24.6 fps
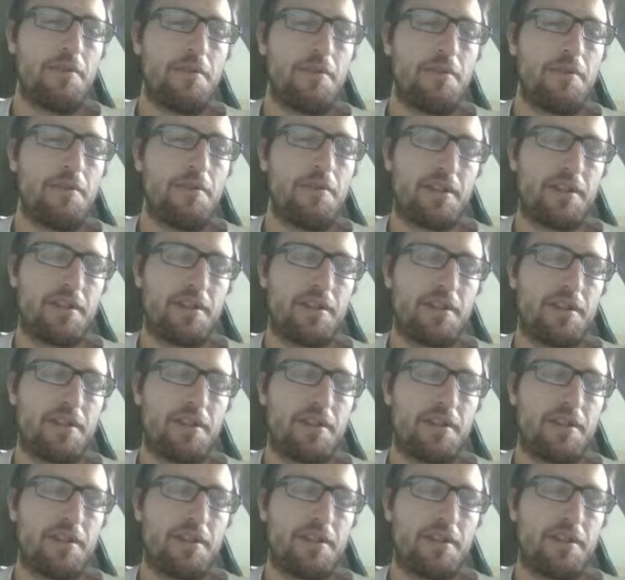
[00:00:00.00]
registers in a
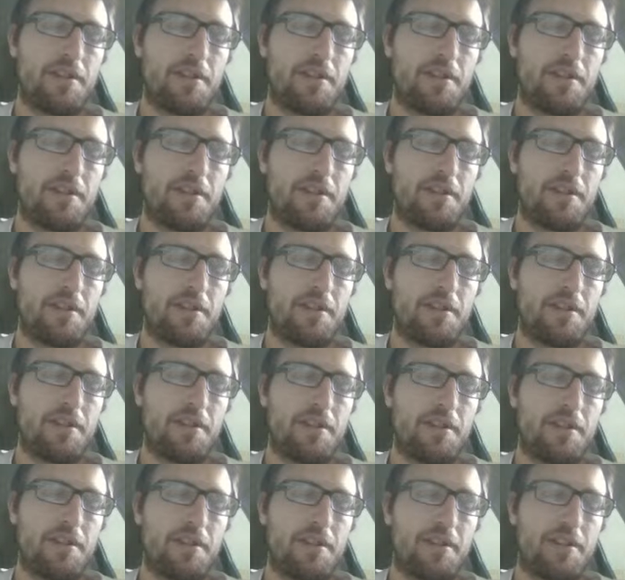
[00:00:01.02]
single pass,
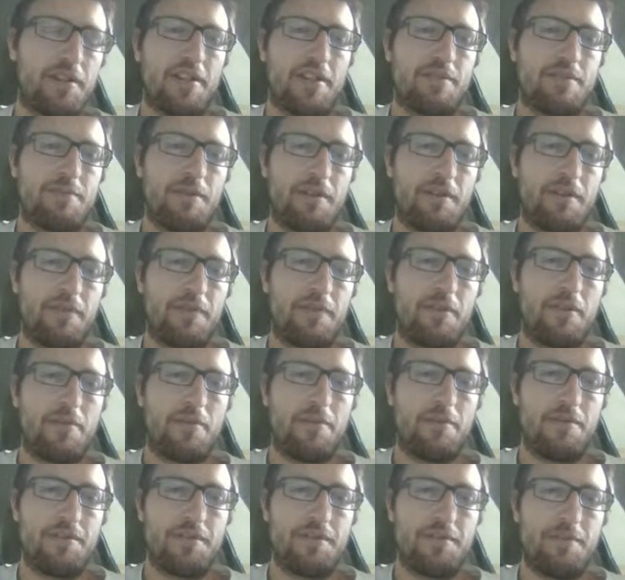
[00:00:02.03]
spilling variables to
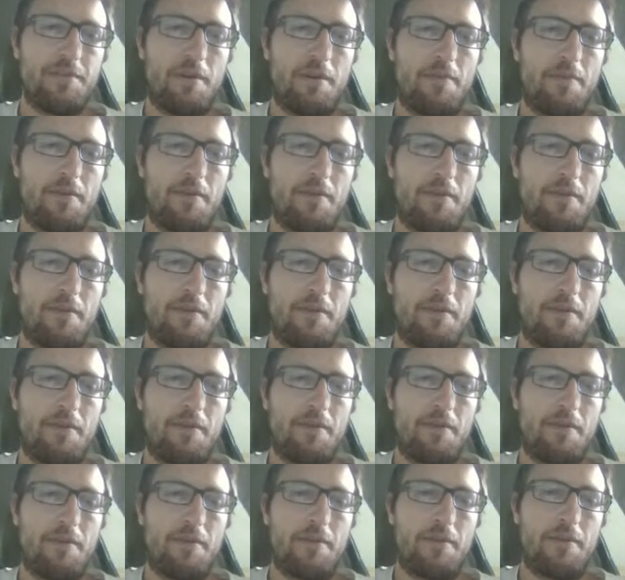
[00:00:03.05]
memory when register
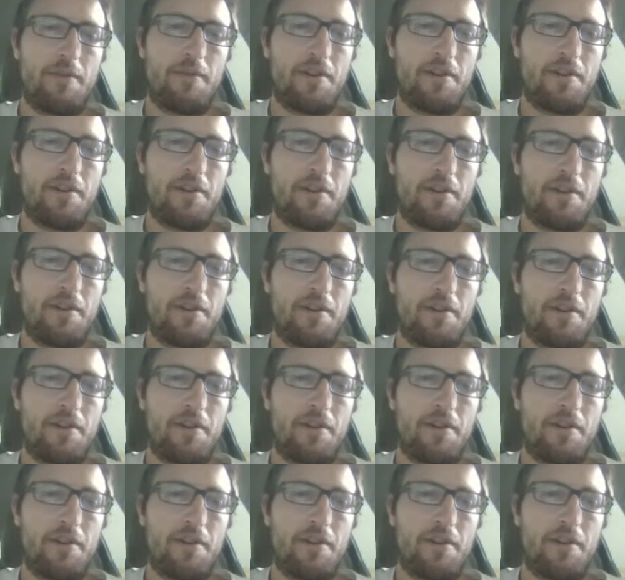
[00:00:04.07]
pressure is high.